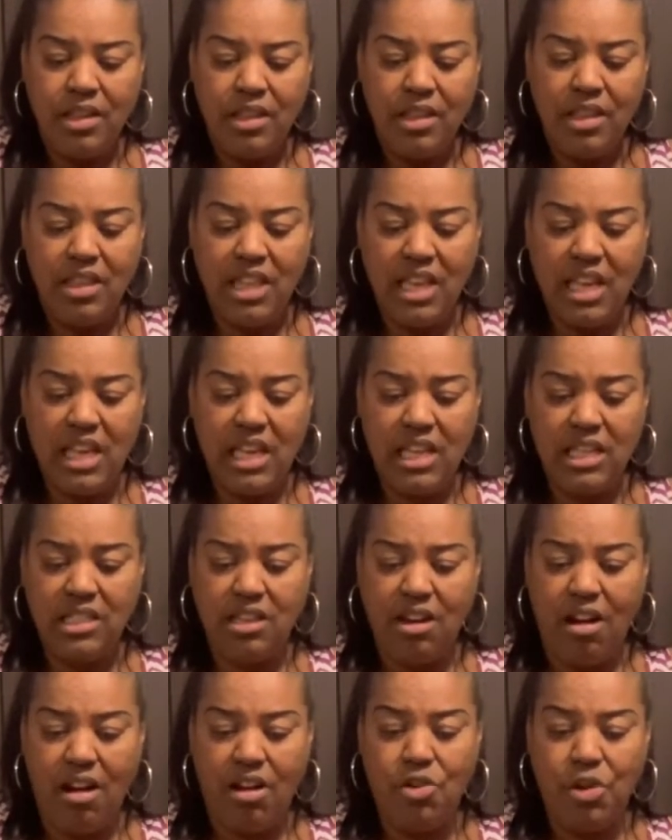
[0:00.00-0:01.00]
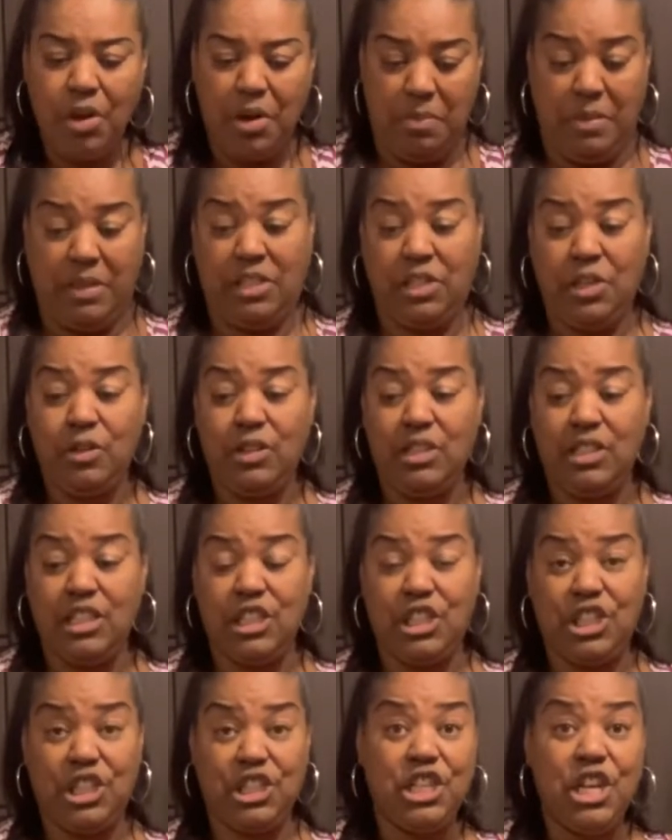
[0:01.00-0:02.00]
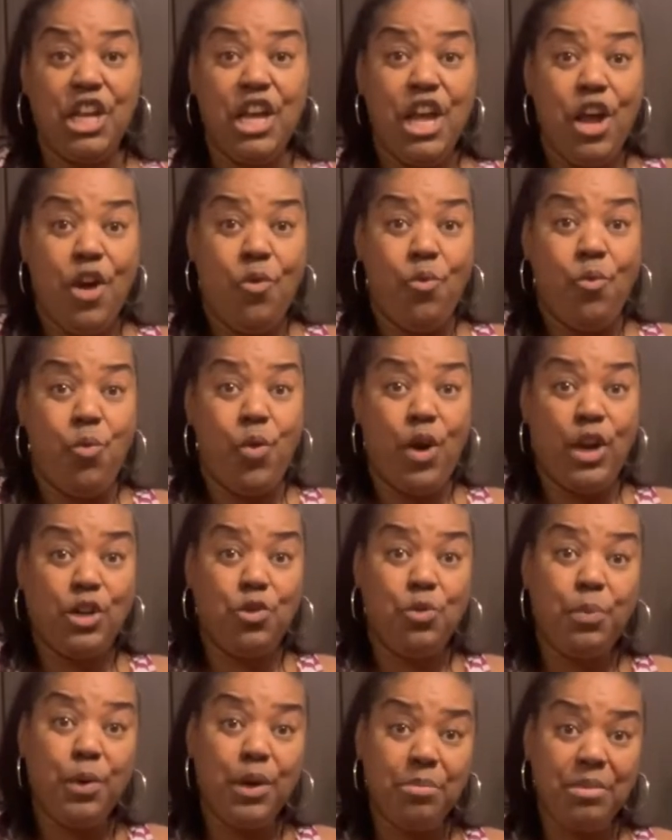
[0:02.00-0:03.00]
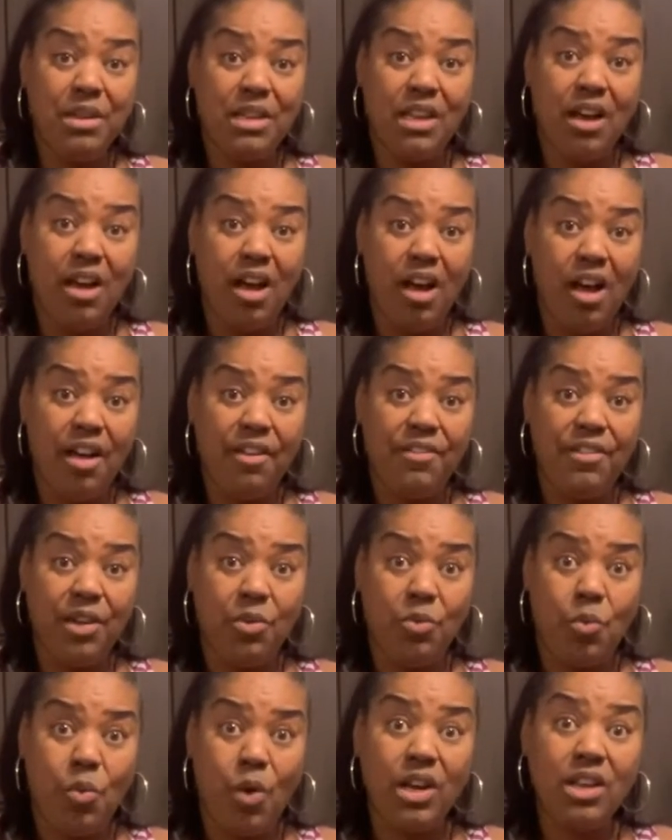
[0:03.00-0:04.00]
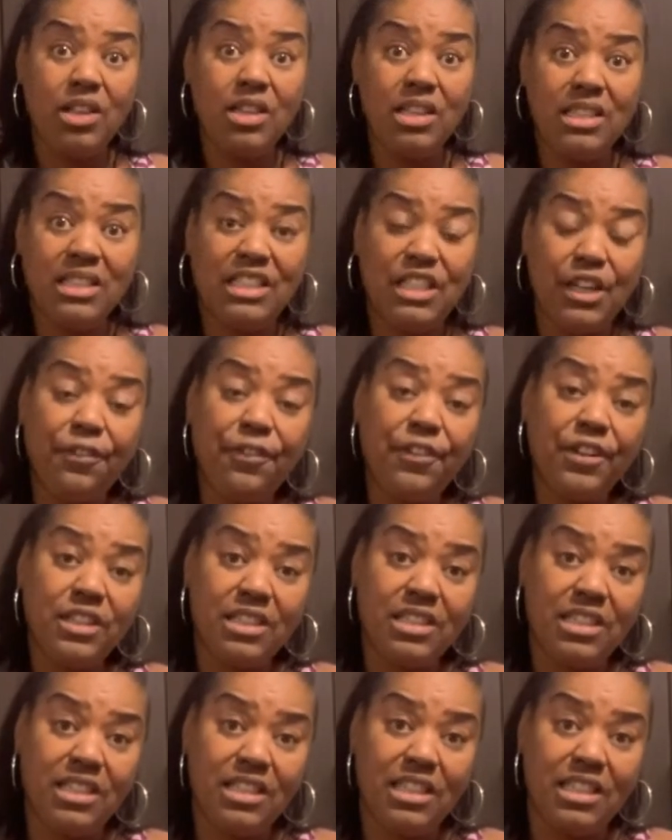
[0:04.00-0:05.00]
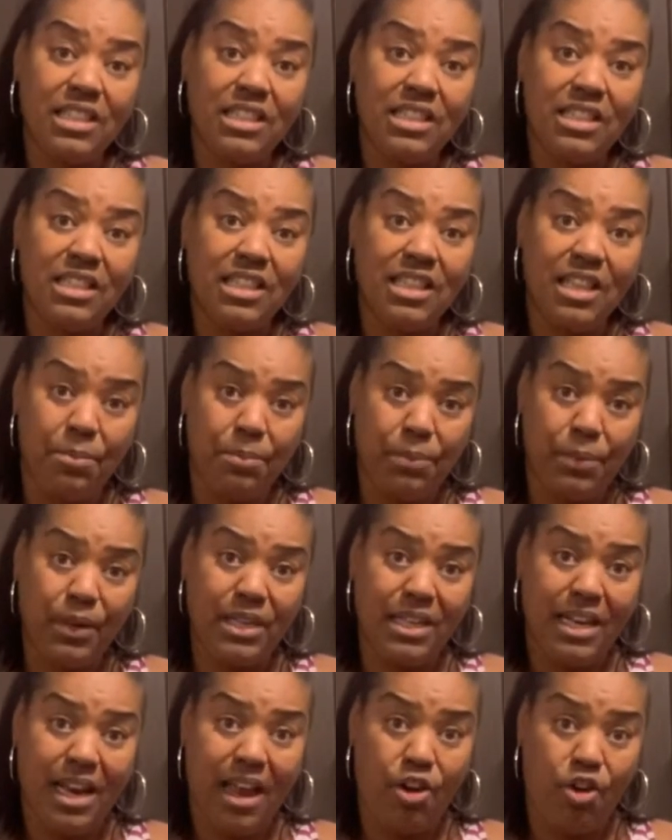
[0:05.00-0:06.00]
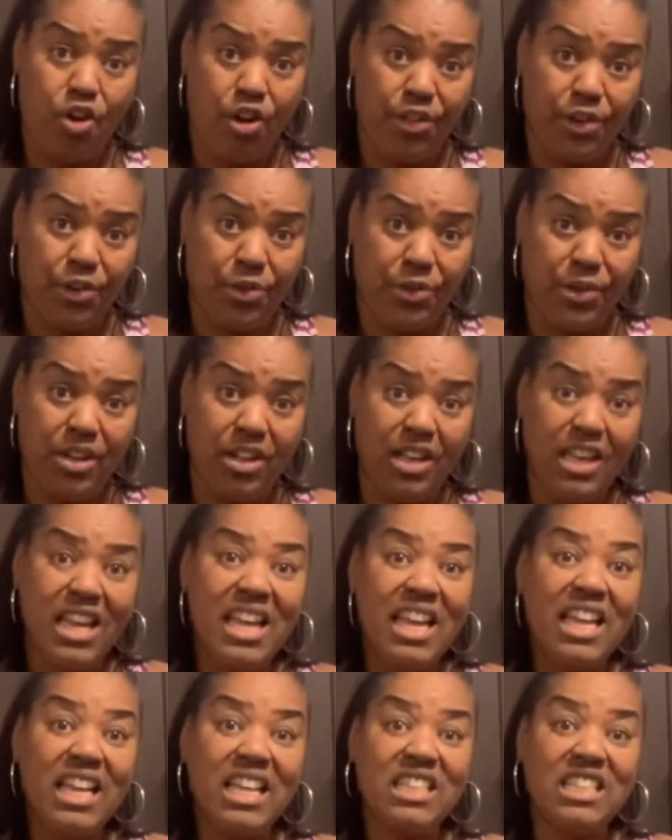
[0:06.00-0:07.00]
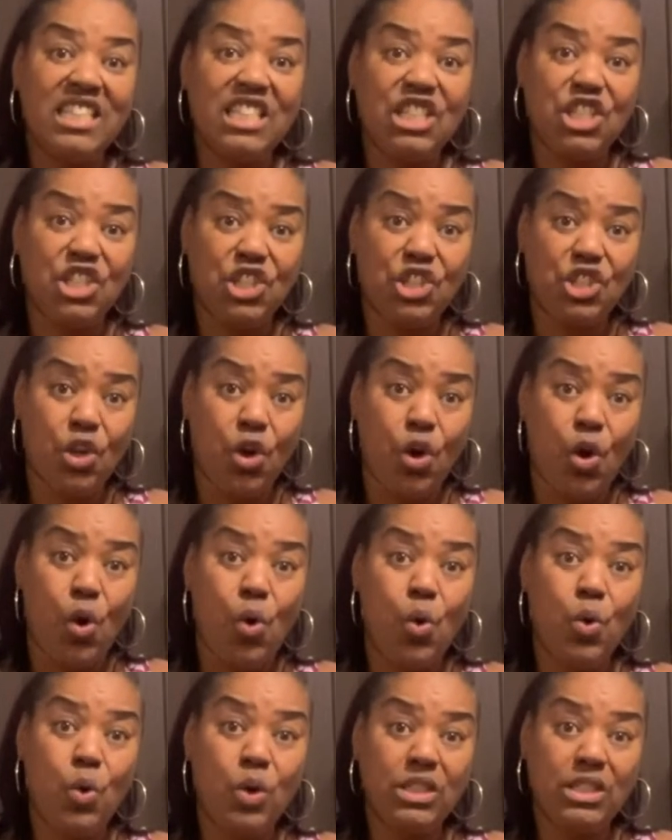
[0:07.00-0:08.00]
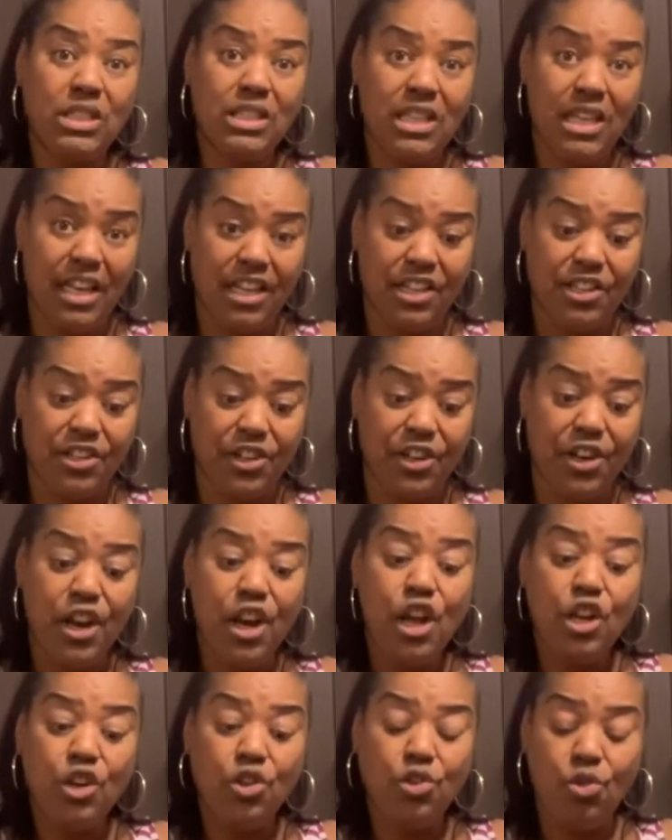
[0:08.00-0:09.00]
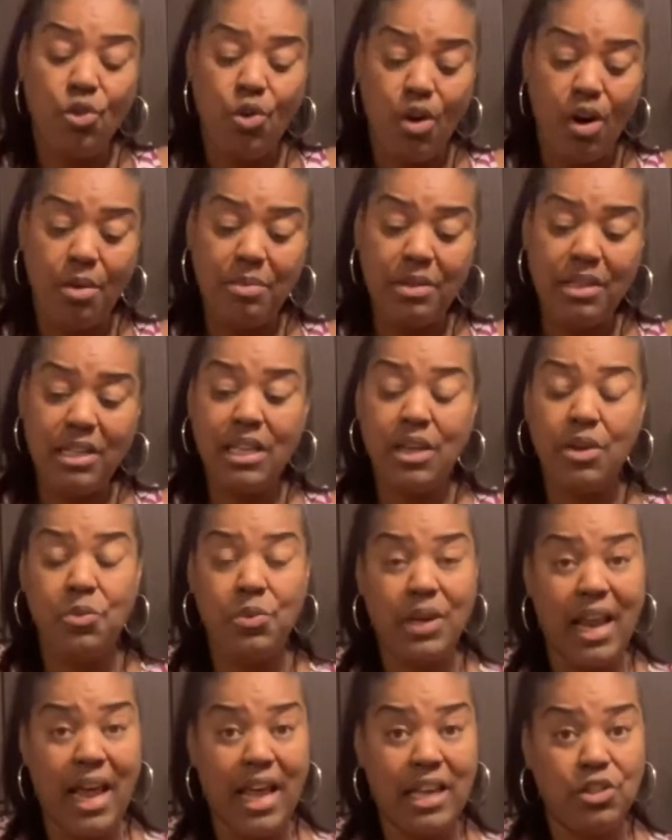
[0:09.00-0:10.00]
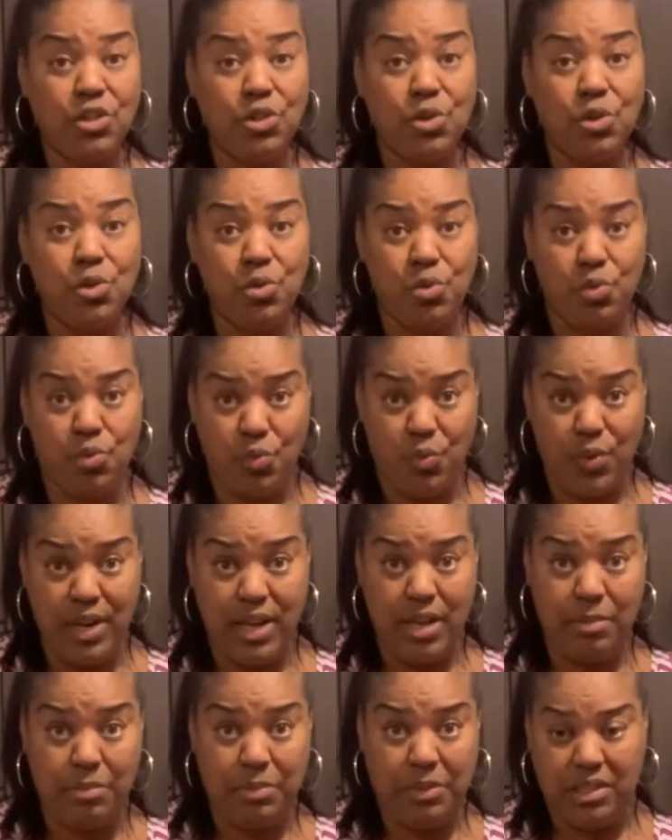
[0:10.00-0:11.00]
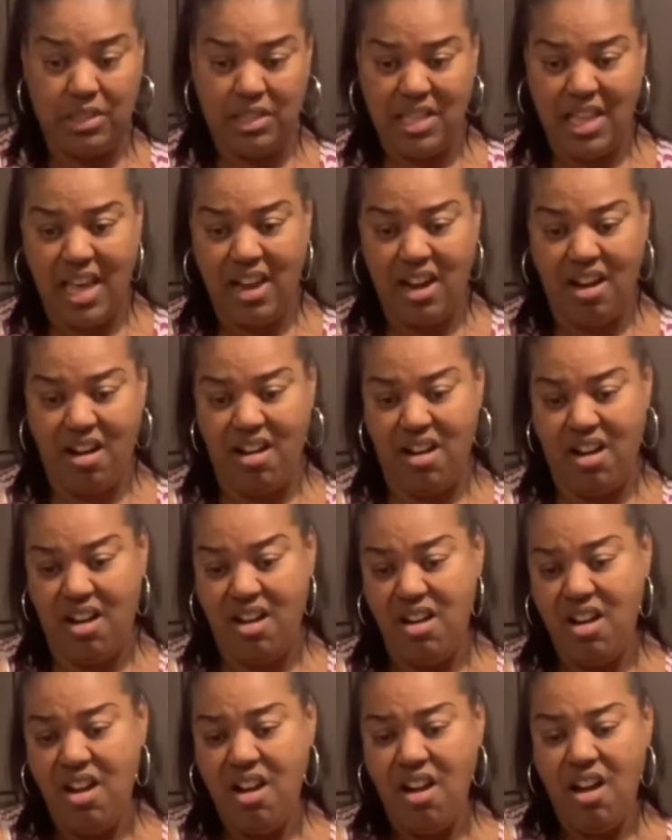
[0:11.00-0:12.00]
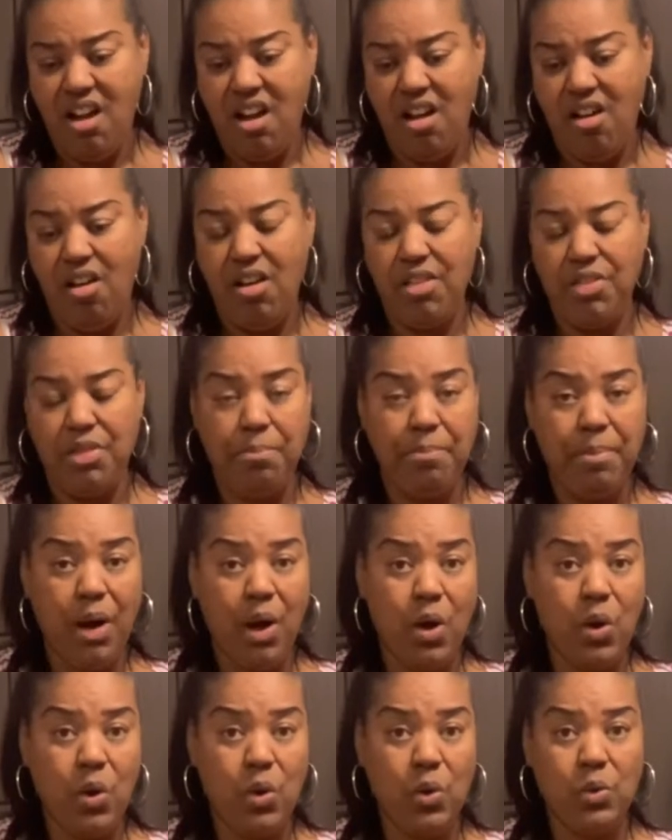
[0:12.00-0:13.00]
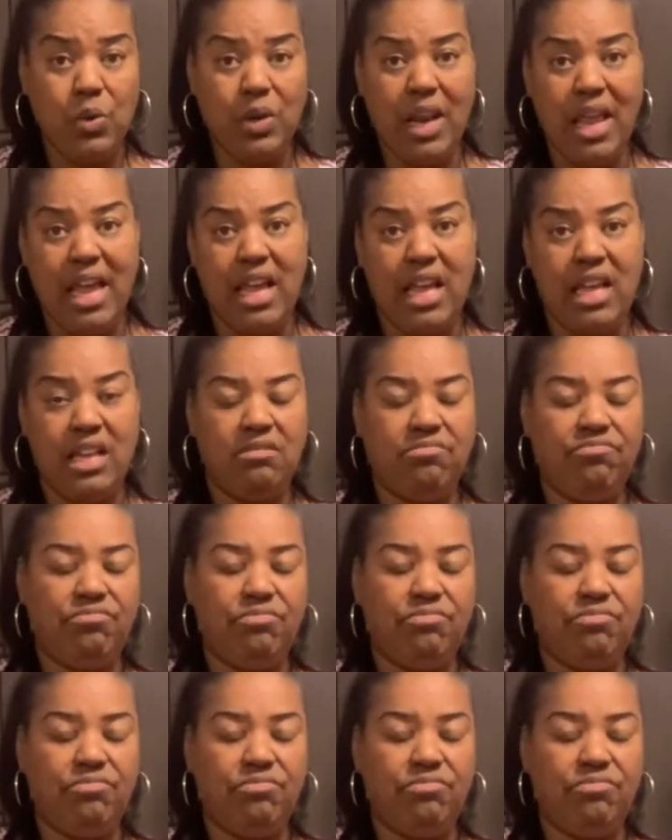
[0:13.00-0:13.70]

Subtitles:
These are going to be so delicious. When you put them in the oven, one of the differences than putting it out on the grill is it's so tender. Normally when I do ribs that are on the bone, like